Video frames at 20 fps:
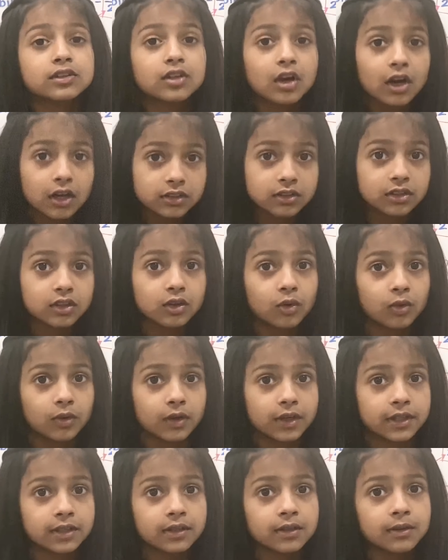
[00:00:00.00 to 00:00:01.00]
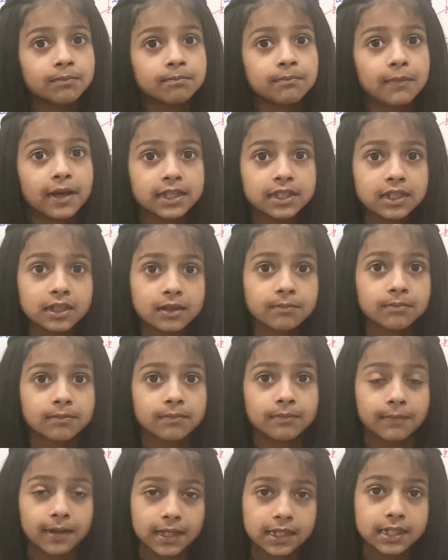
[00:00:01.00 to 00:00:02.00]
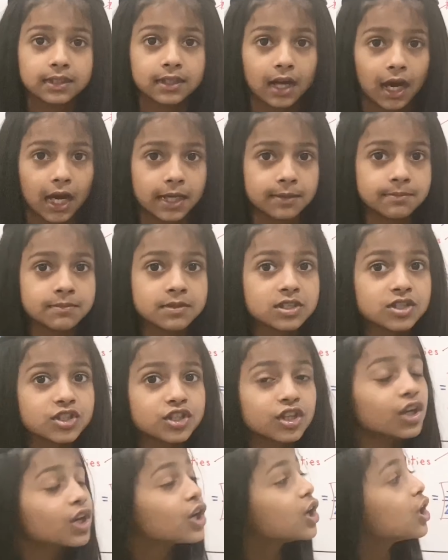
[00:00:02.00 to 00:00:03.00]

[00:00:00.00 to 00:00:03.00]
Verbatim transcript: toss a coin many, many times,